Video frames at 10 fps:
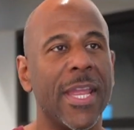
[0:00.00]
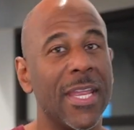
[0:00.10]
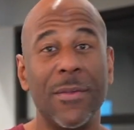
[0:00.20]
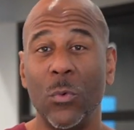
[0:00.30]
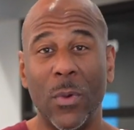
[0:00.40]

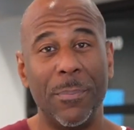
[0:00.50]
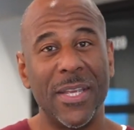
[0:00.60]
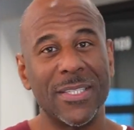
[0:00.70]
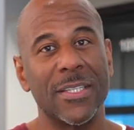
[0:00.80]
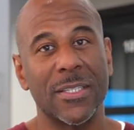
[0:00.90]
Even when
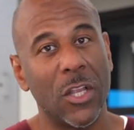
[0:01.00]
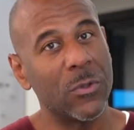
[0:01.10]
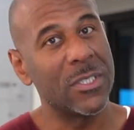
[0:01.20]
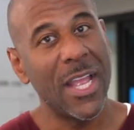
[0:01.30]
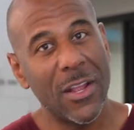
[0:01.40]
business
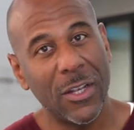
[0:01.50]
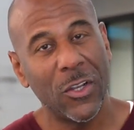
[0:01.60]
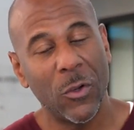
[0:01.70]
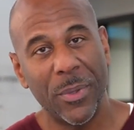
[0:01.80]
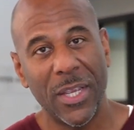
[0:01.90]
slows down a
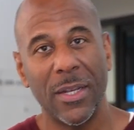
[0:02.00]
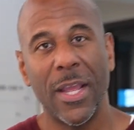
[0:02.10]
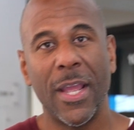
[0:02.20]
little bit,